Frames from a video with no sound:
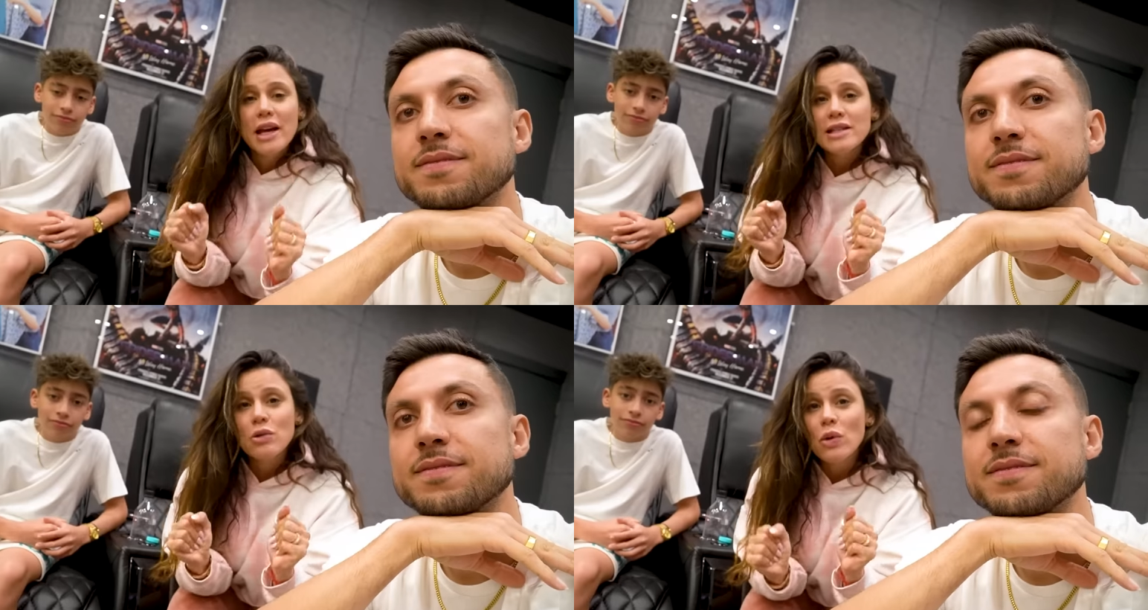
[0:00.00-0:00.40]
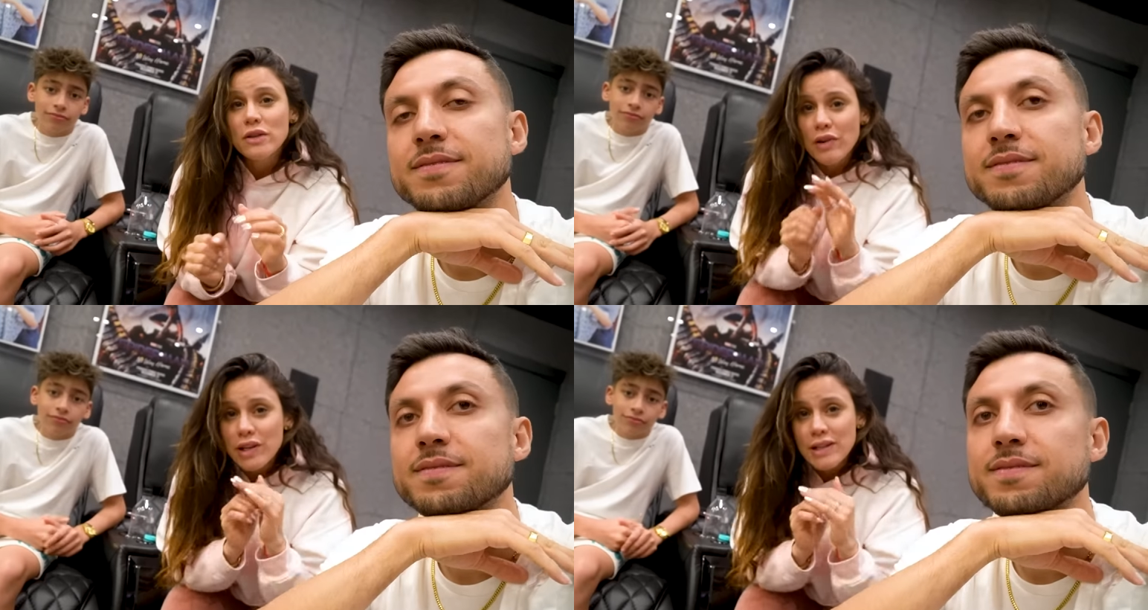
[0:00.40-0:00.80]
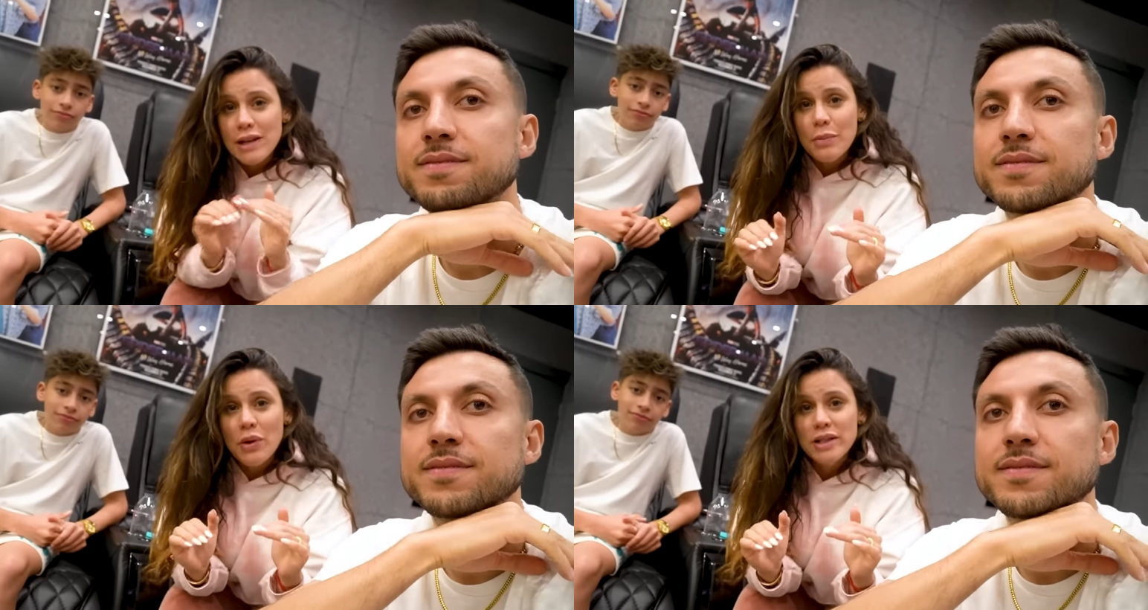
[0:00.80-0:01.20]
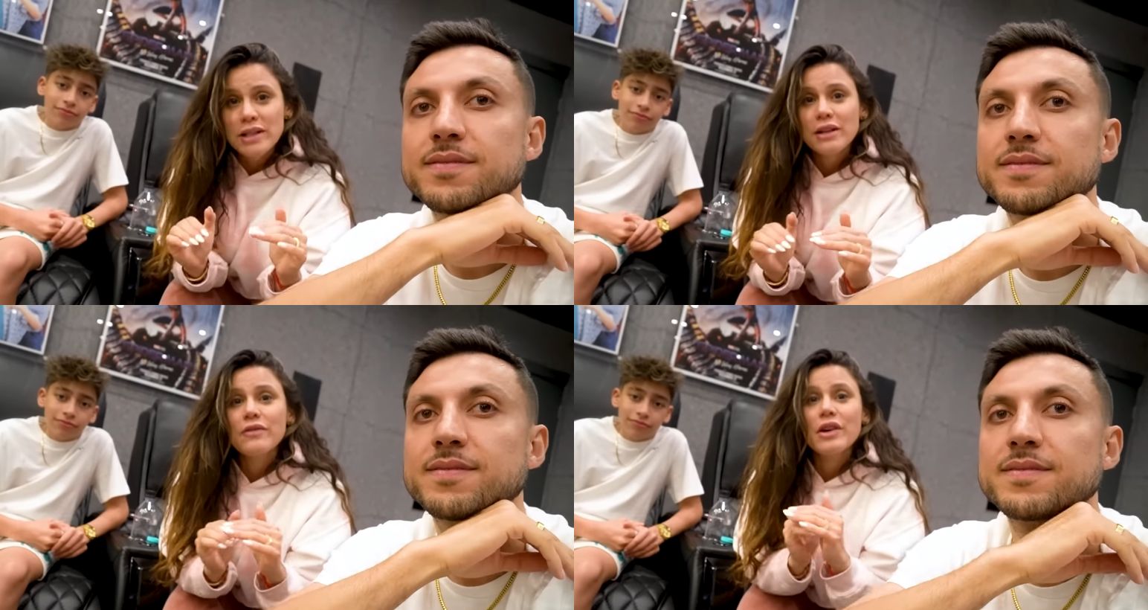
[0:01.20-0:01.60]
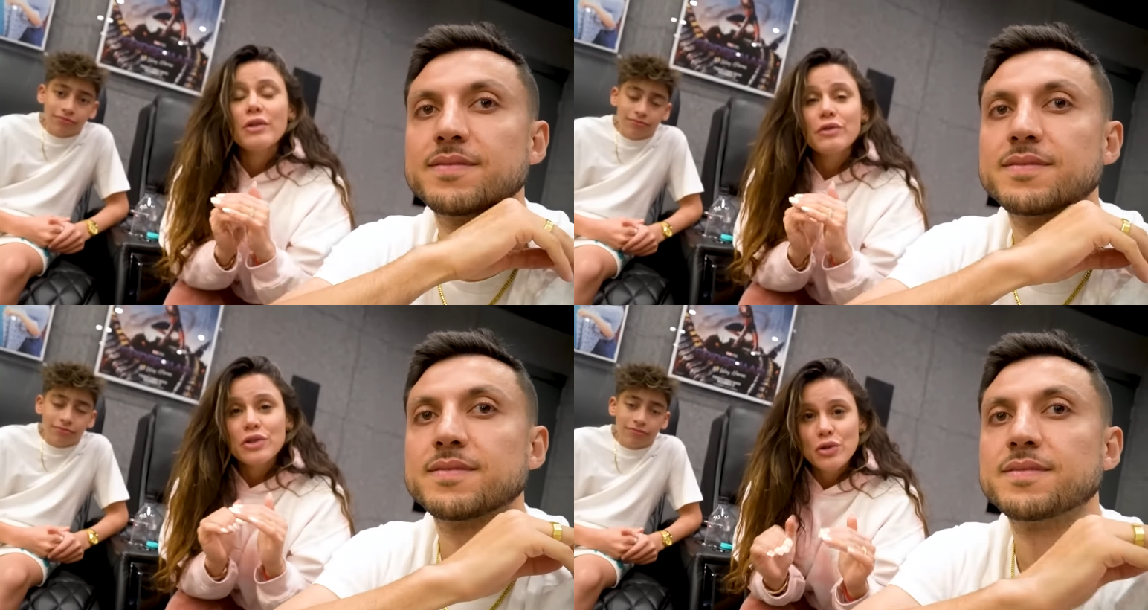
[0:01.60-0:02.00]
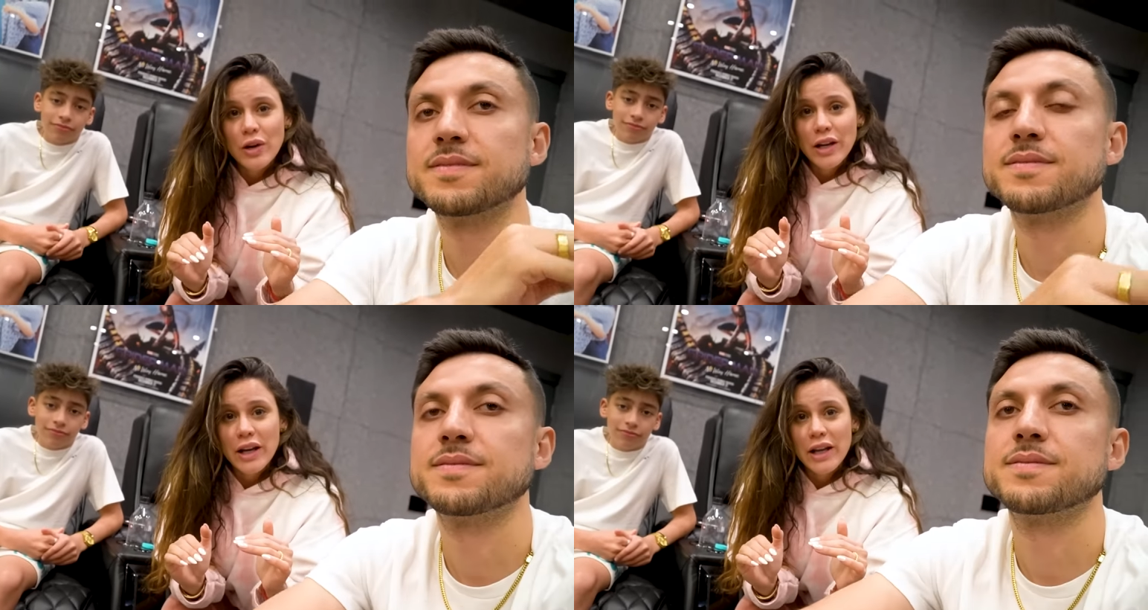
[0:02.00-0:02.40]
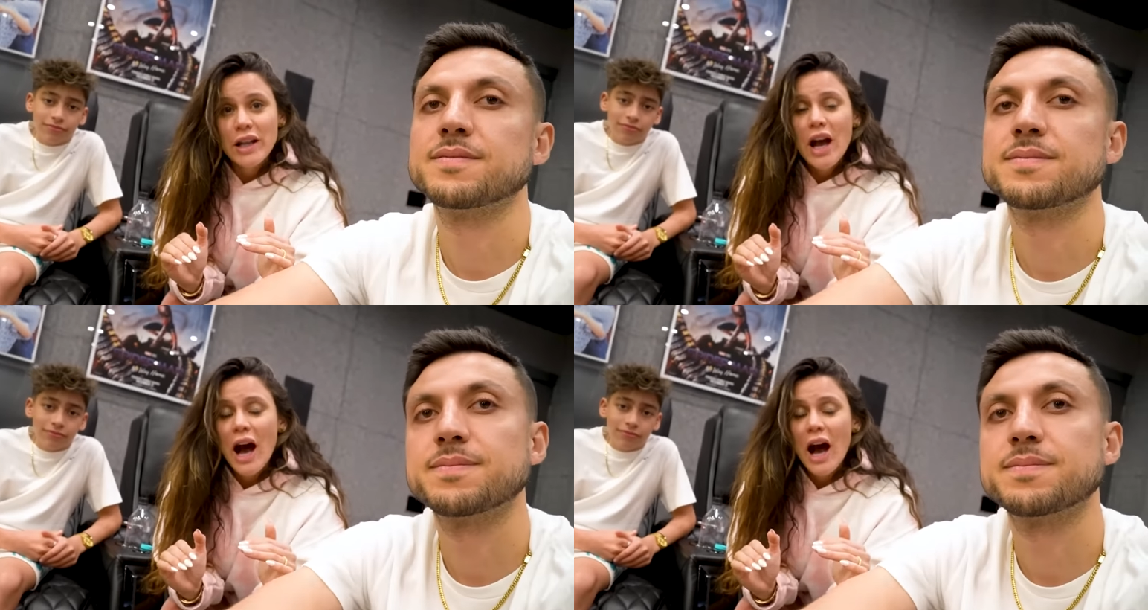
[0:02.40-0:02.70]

Speaker 1: Yes, it was very disappointing, very frustrated.